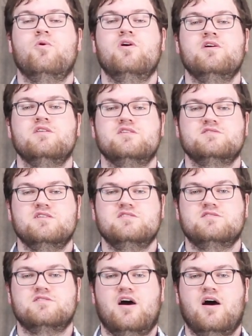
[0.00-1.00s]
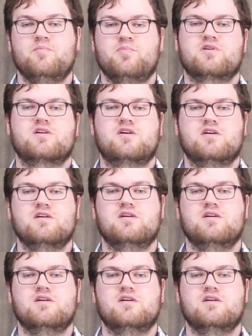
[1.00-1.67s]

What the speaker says: one is a stop, K,